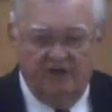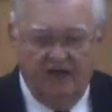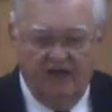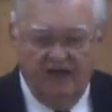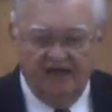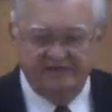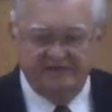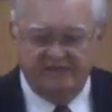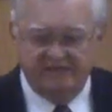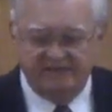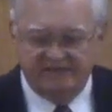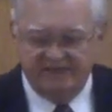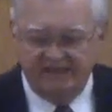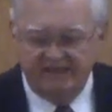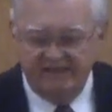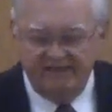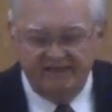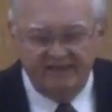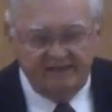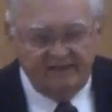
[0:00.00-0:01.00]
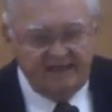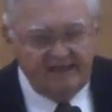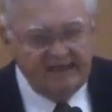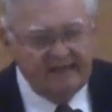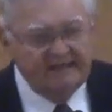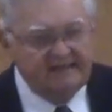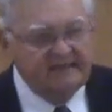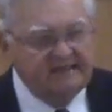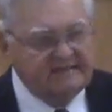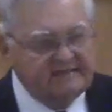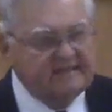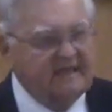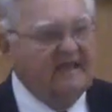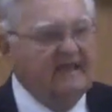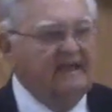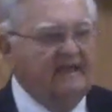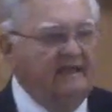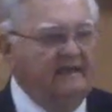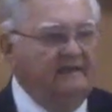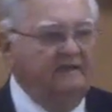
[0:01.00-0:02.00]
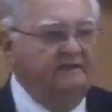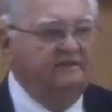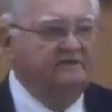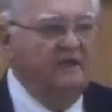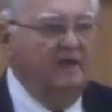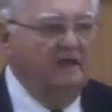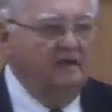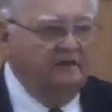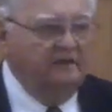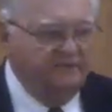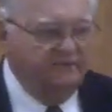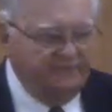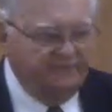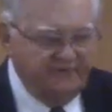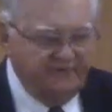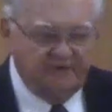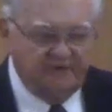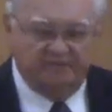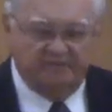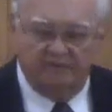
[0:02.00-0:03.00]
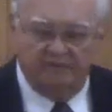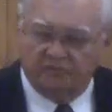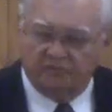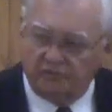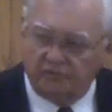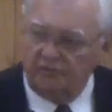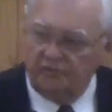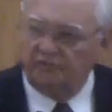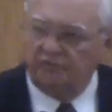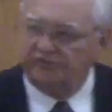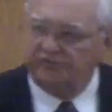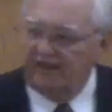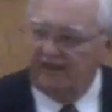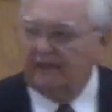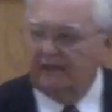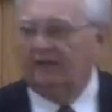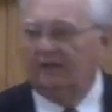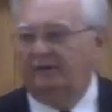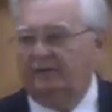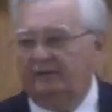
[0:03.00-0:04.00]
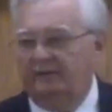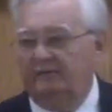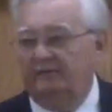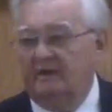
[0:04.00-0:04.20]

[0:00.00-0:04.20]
as they see the need to change, to fit the truth they learn.